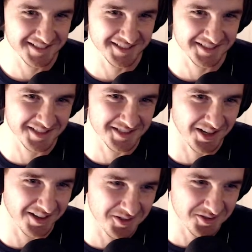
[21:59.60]
just
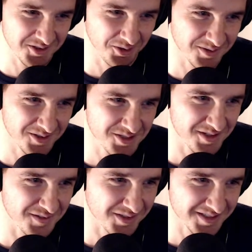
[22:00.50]
those golden
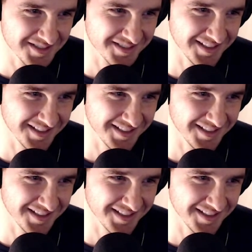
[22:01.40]
retrievers